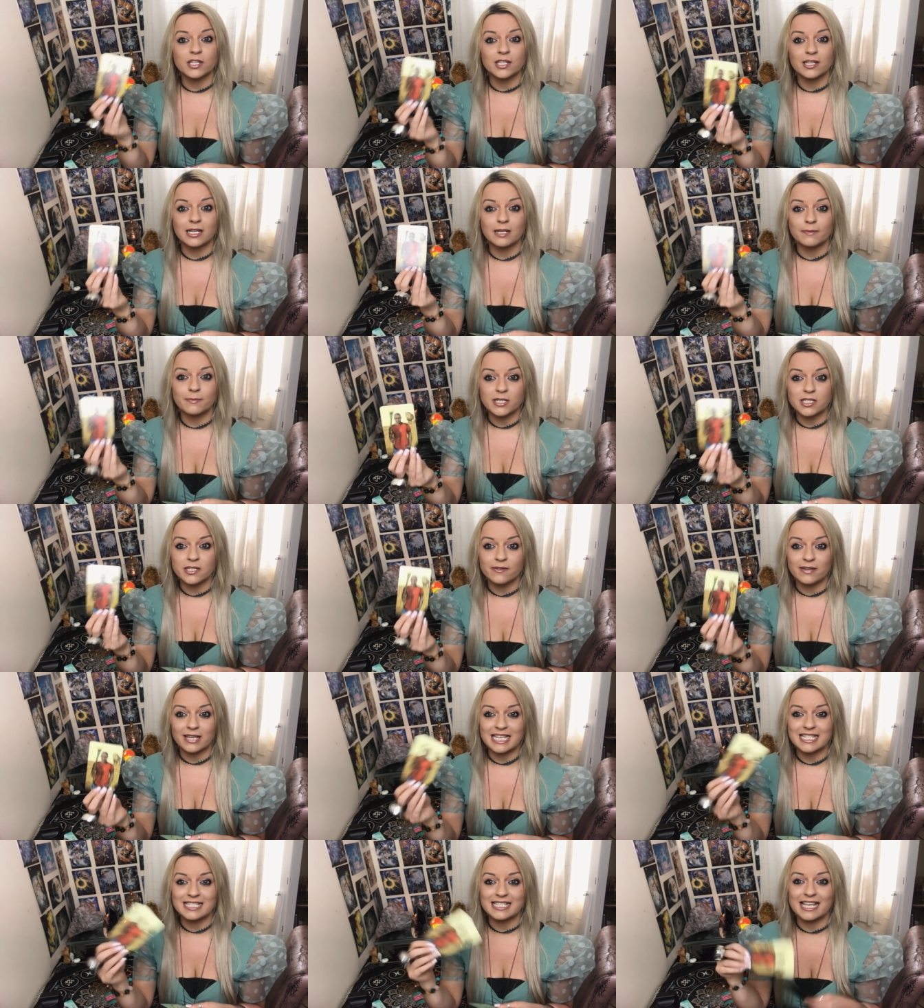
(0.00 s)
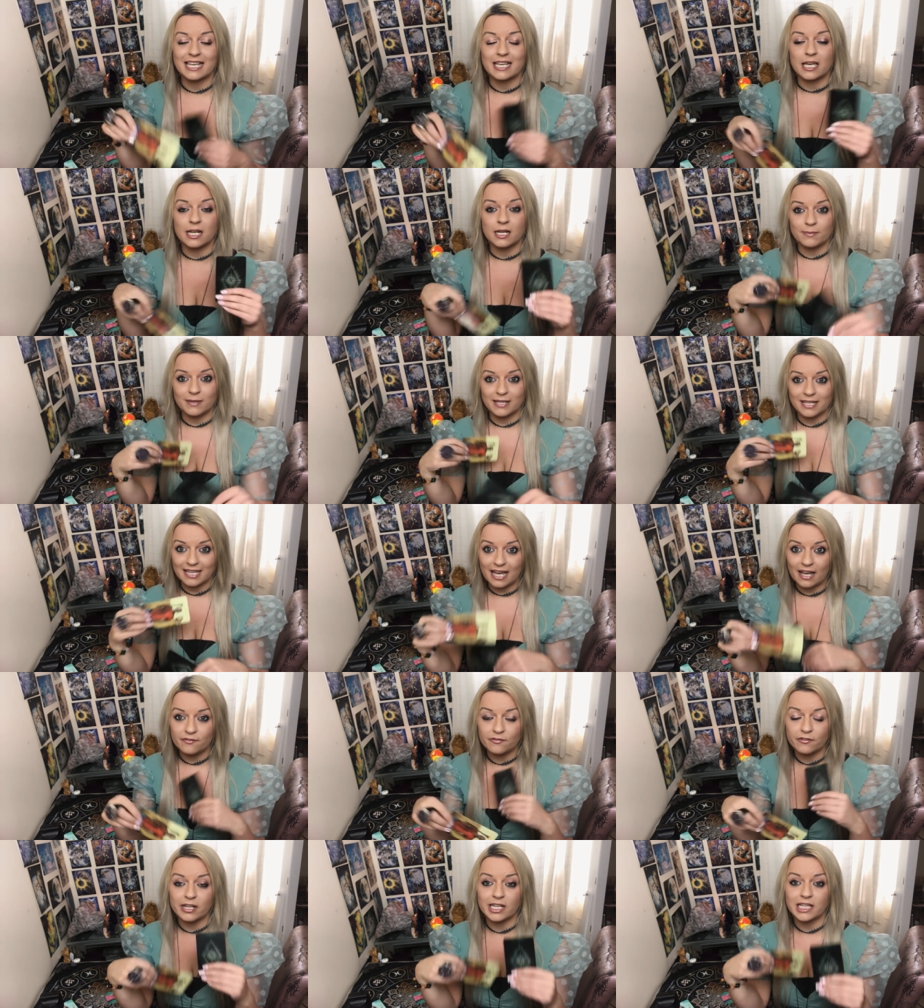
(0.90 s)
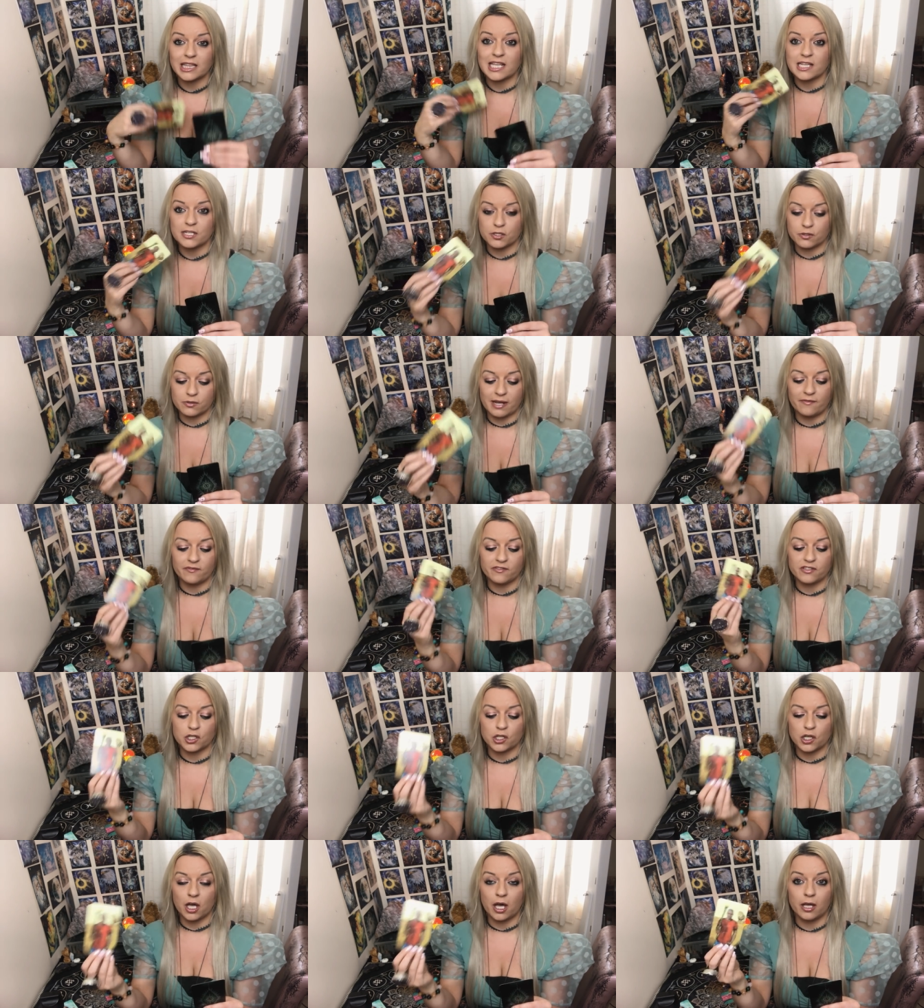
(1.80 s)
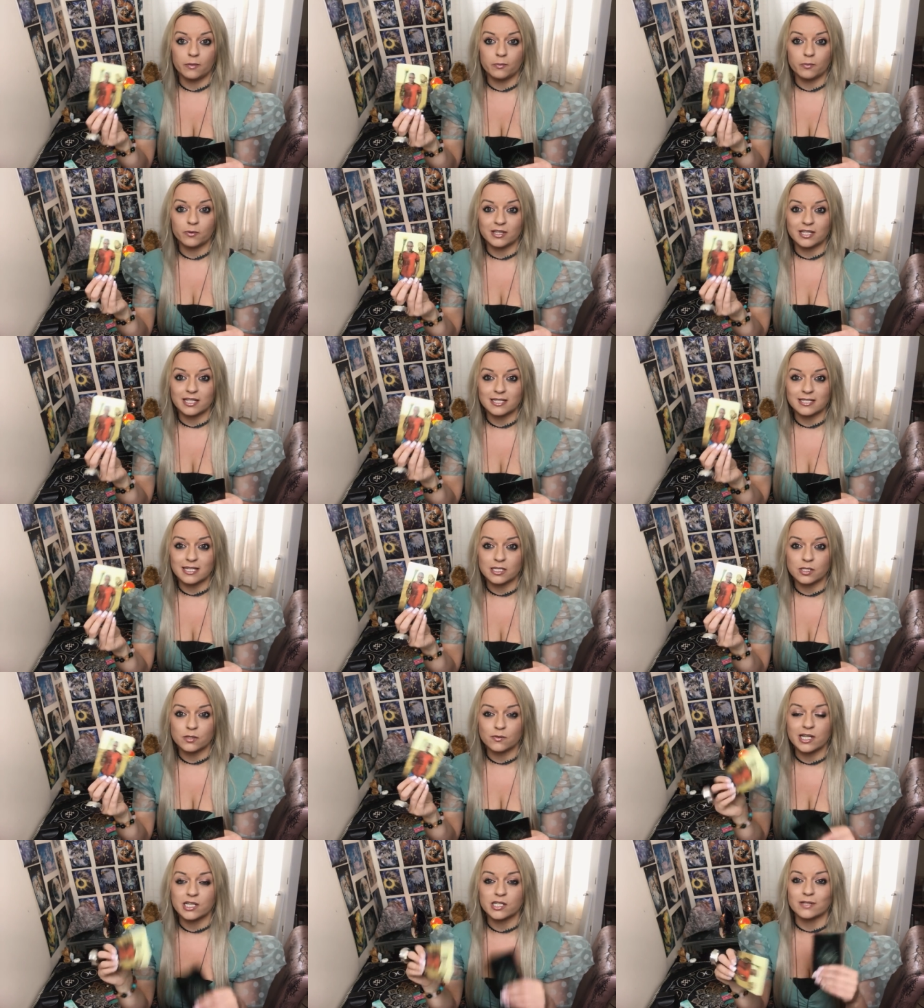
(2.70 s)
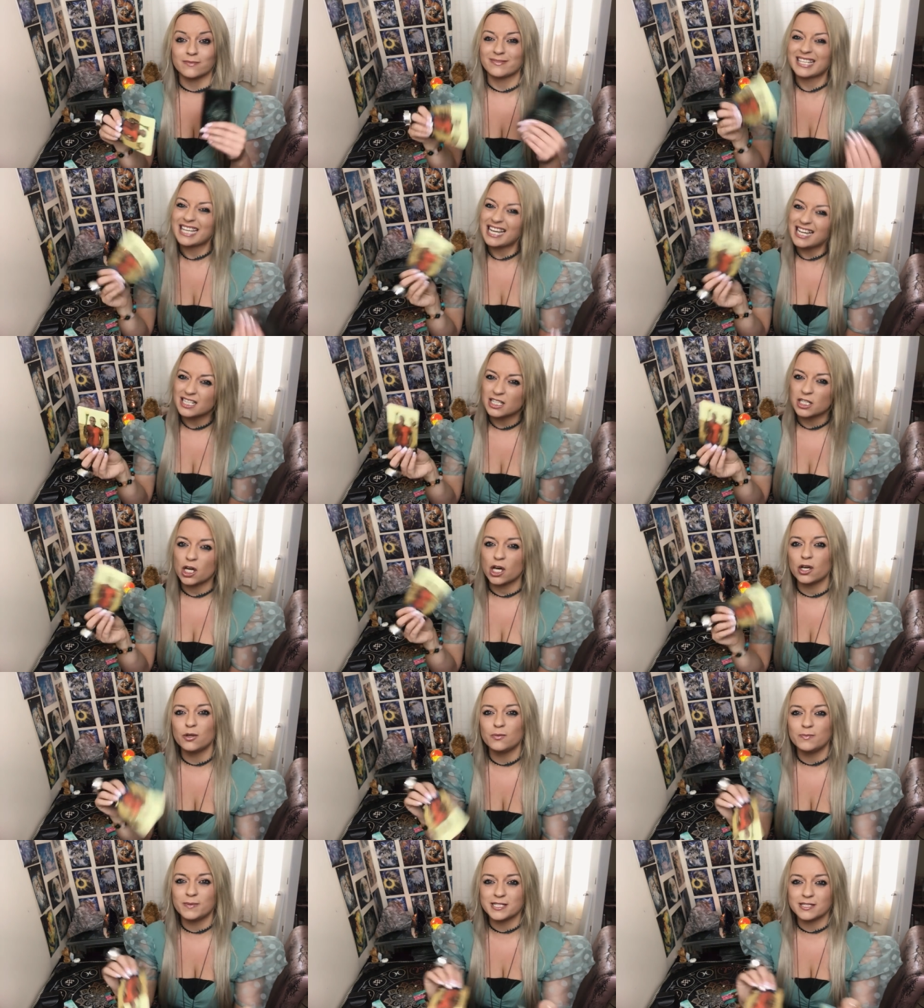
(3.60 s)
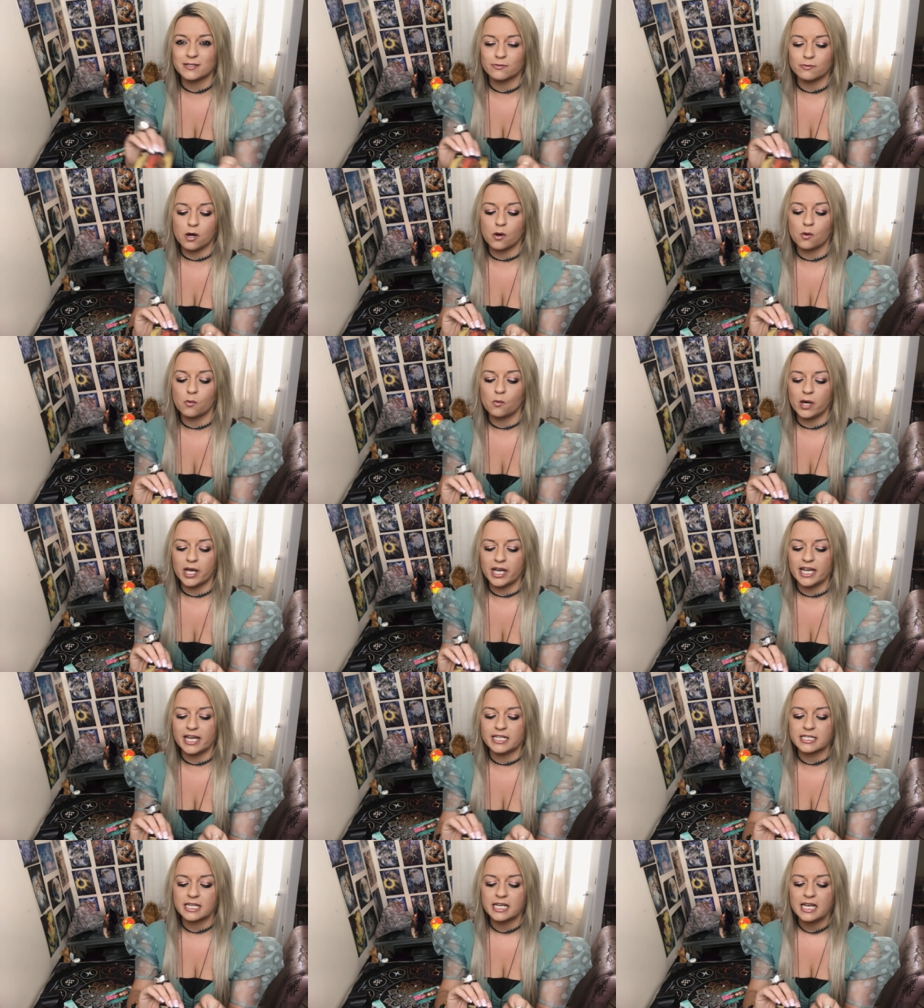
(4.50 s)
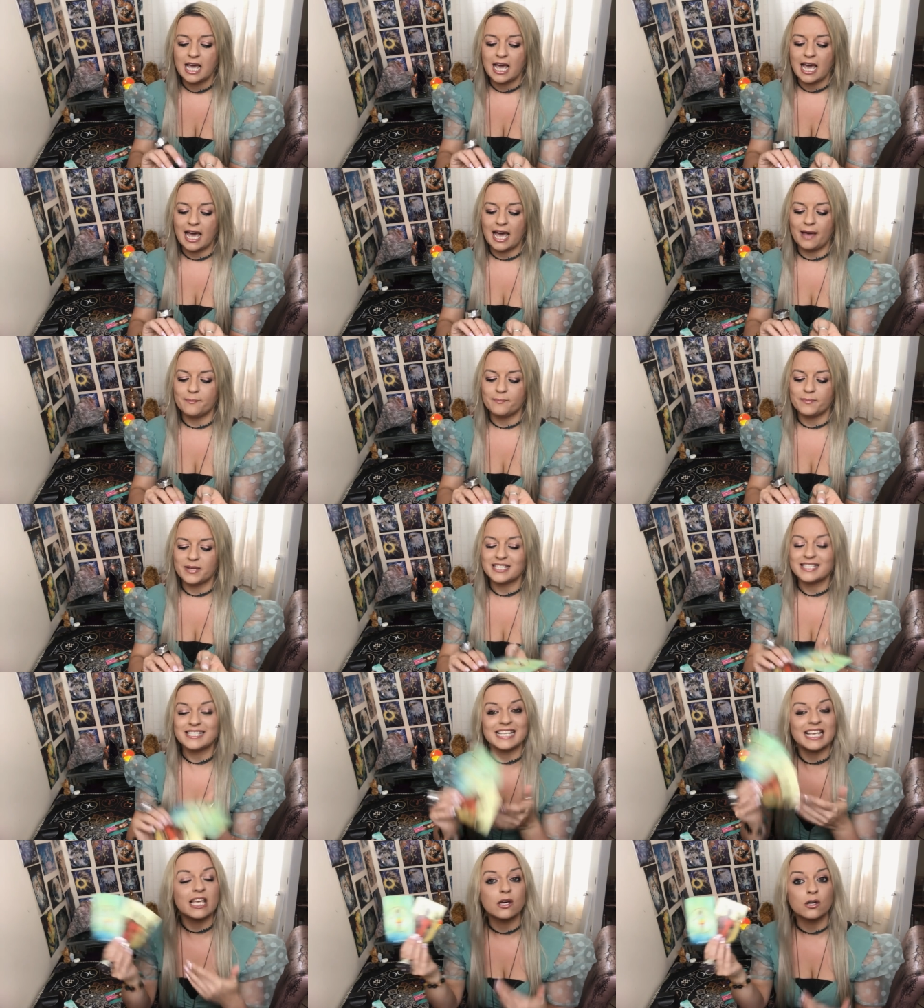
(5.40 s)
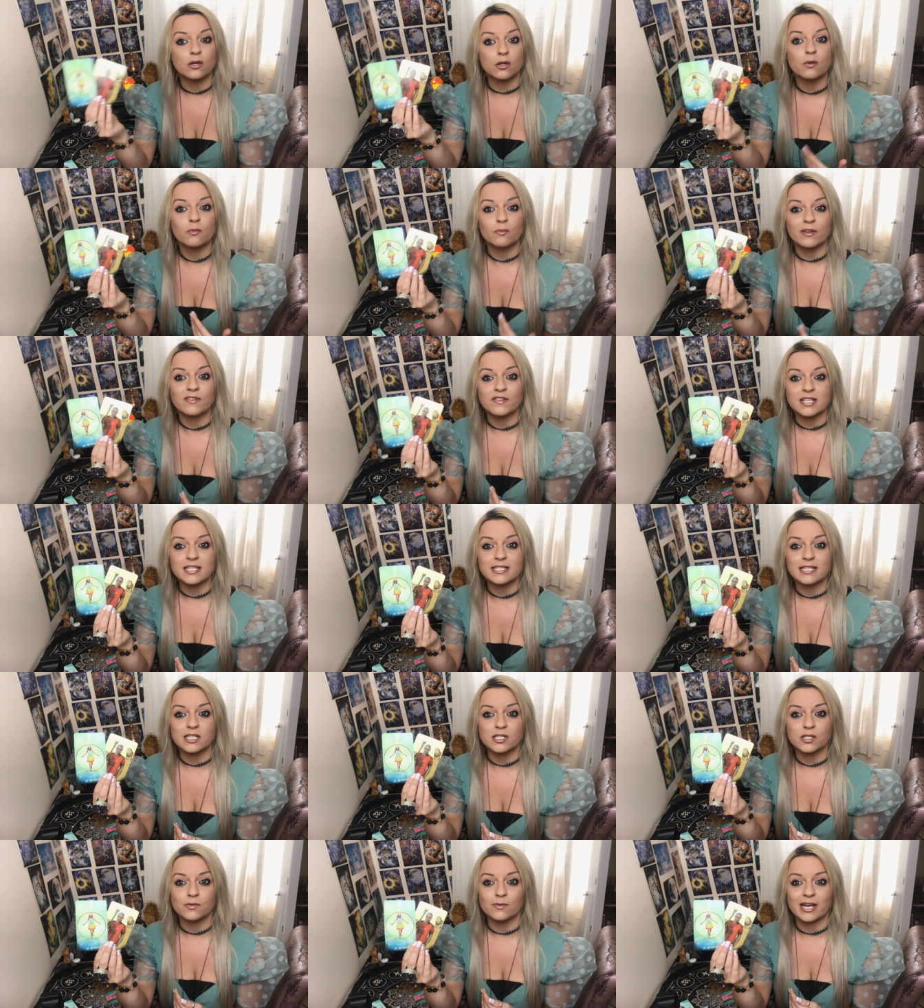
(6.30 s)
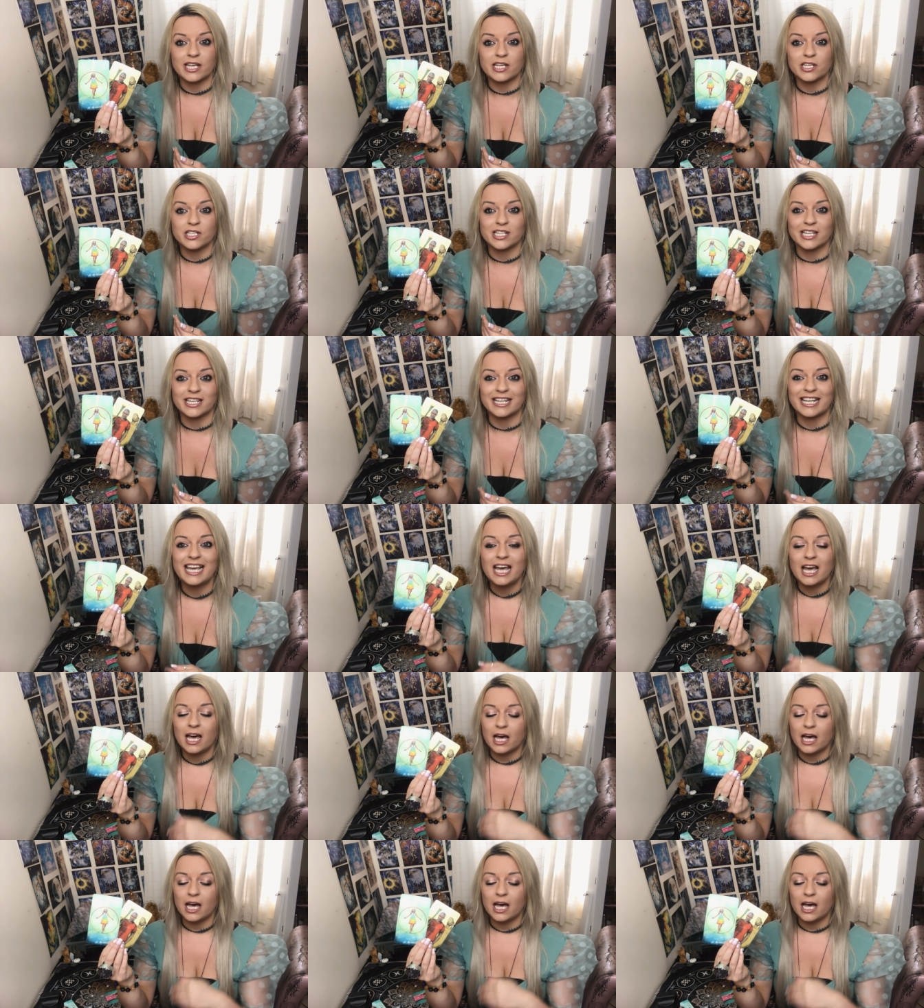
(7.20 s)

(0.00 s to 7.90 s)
what they're going to be doing is they're going to be gathering their strength to cope with this situation. Kind of cope is the wrong word, um, but deal with the situation.